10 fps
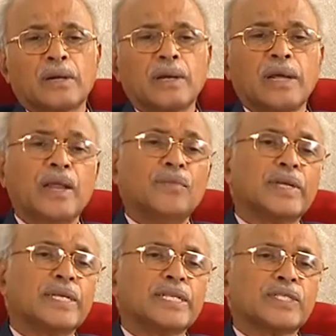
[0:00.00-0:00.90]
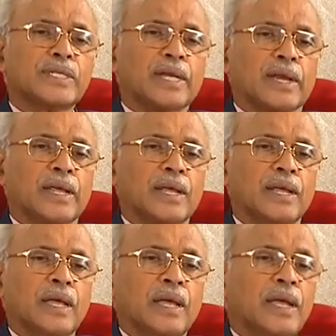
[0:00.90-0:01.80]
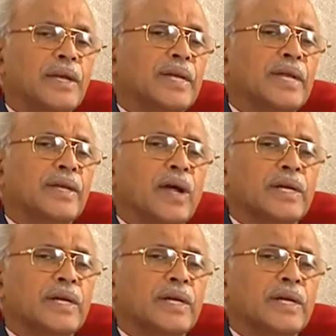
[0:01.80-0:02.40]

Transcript: in the dictionary. It did not